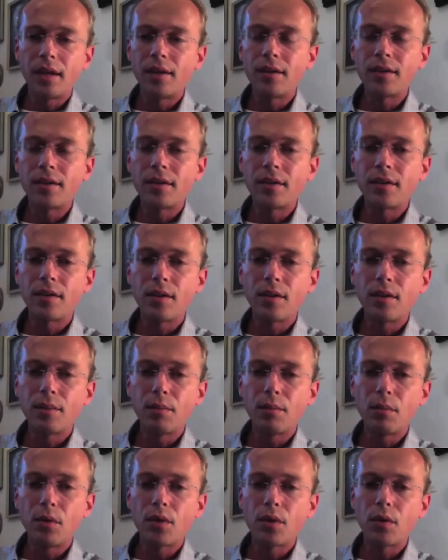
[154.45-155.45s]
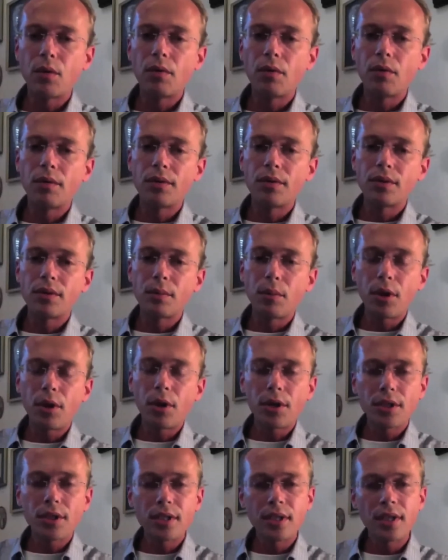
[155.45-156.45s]
and the
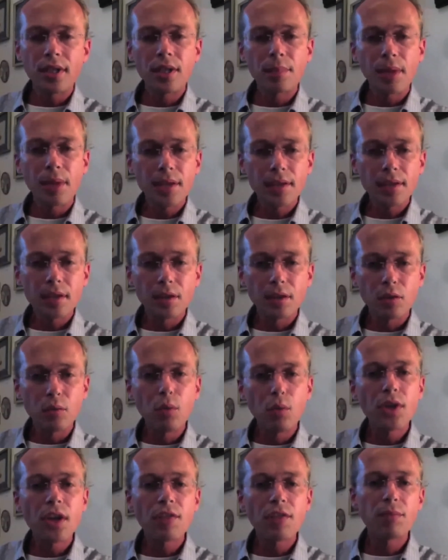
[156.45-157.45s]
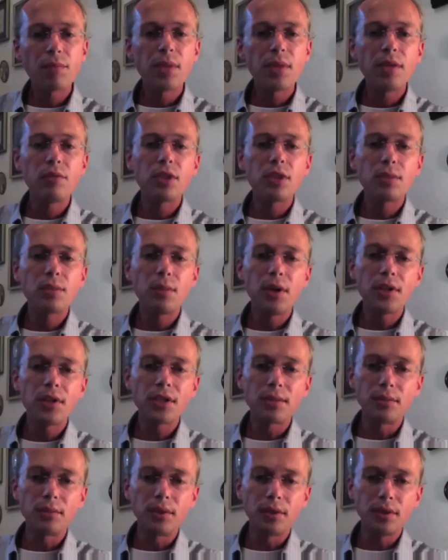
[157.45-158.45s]
person in the Pentagon who would have been
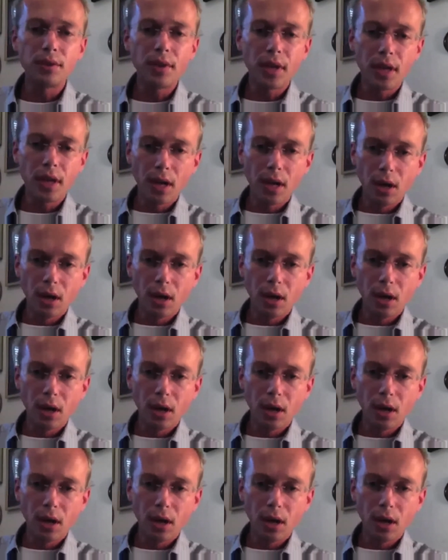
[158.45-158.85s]
responsible